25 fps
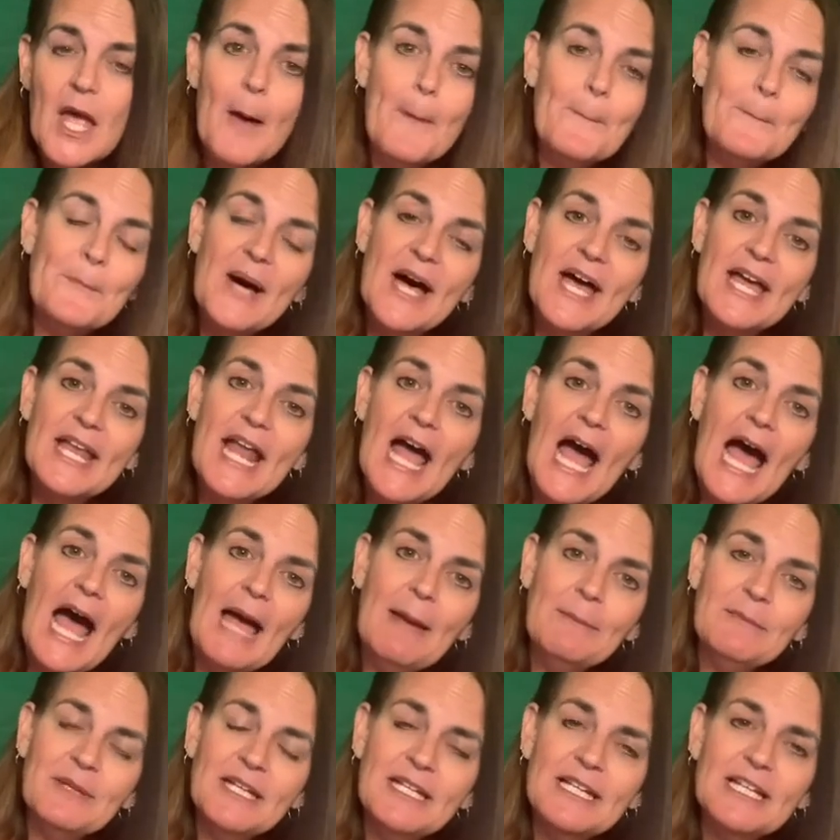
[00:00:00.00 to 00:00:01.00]
But I'm
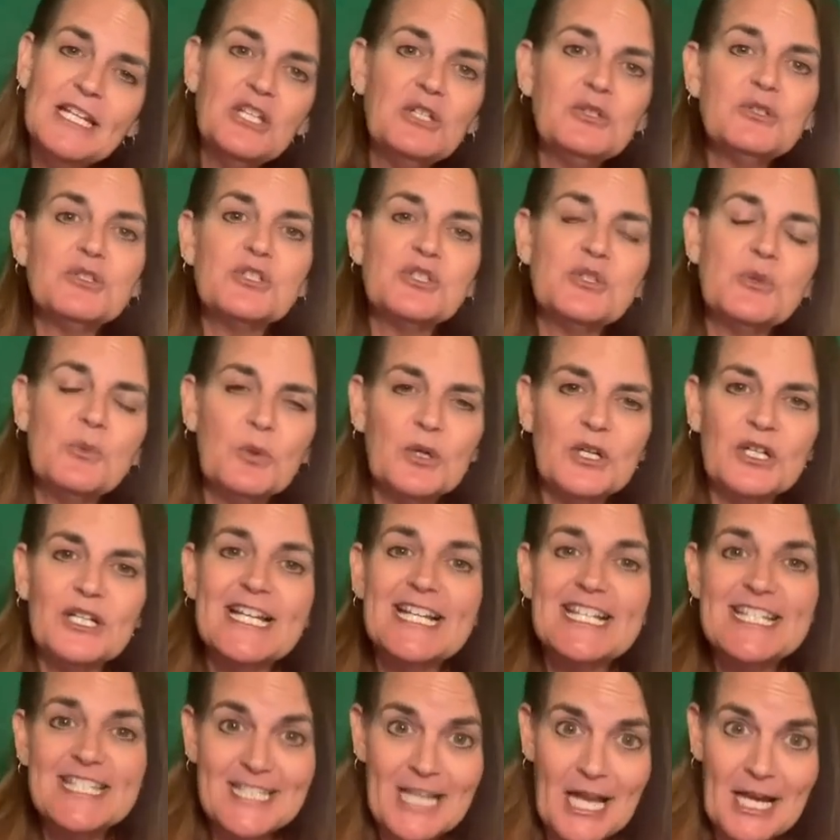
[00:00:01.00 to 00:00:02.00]
going to use the word
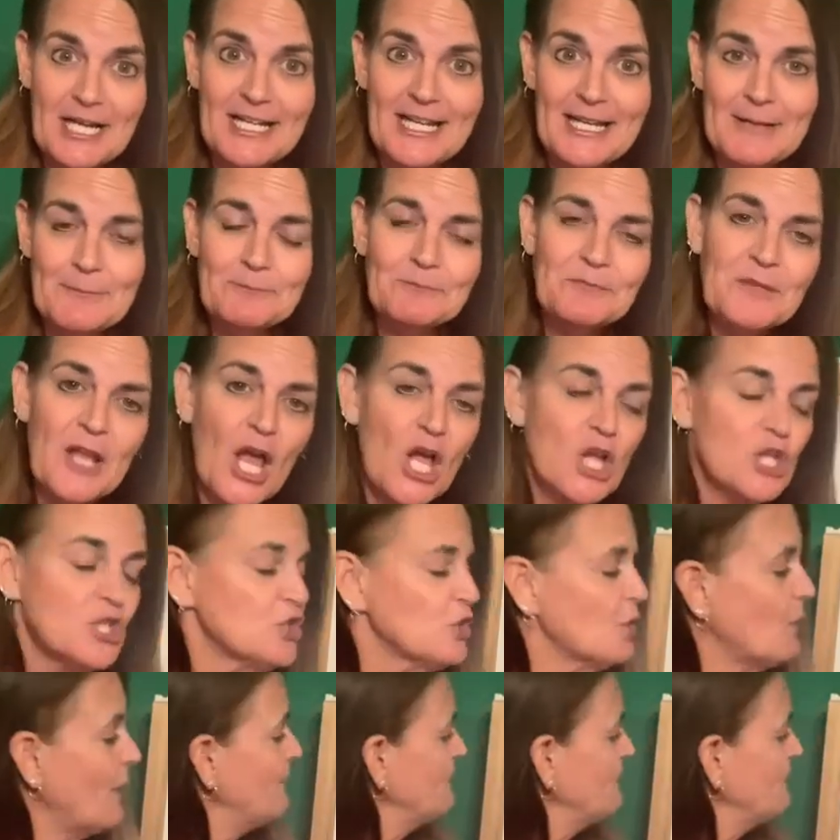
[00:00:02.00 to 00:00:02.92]
excited. So I'm